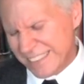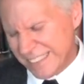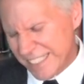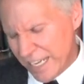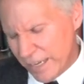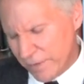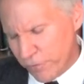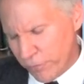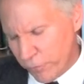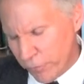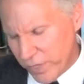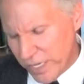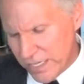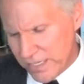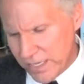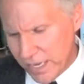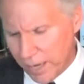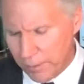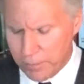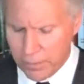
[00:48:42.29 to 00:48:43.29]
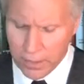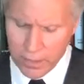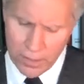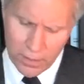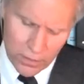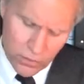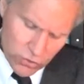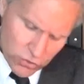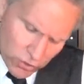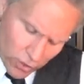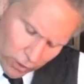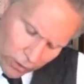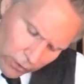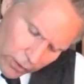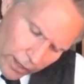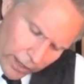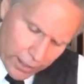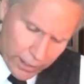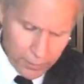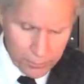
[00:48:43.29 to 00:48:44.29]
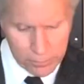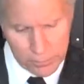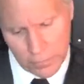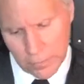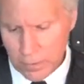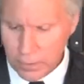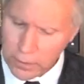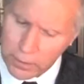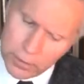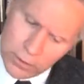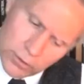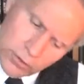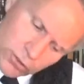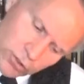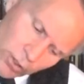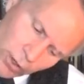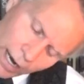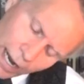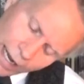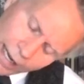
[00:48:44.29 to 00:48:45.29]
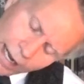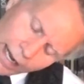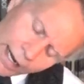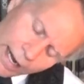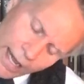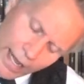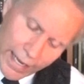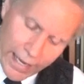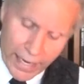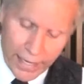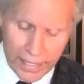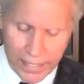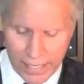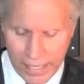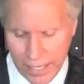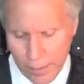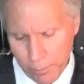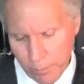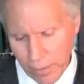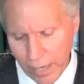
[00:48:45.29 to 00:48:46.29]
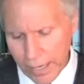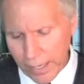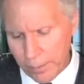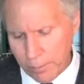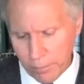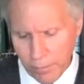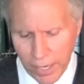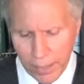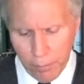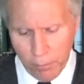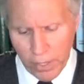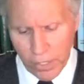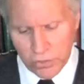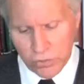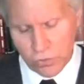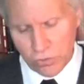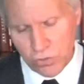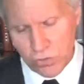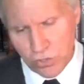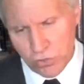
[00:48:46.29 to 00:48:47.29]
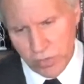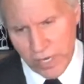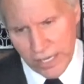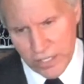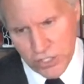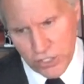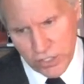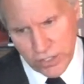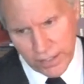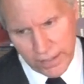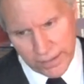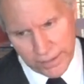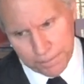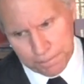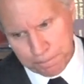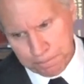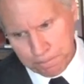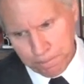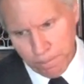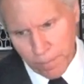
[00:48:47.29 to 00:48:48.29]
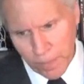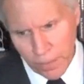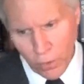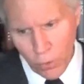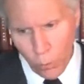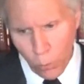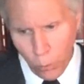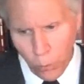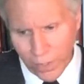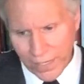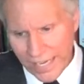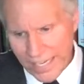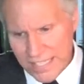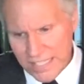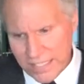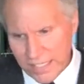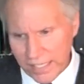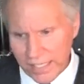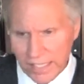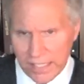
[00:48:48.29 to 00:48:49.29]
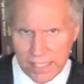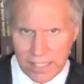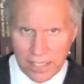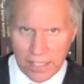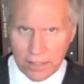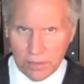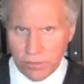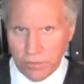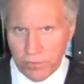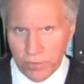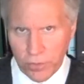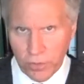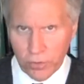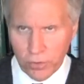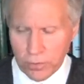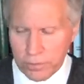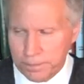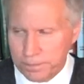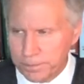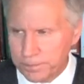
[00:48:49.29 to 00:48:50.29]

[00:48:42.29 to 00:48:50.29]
I freeze up. So so I got to keep my muscles stretched. When I studied Kung Fu,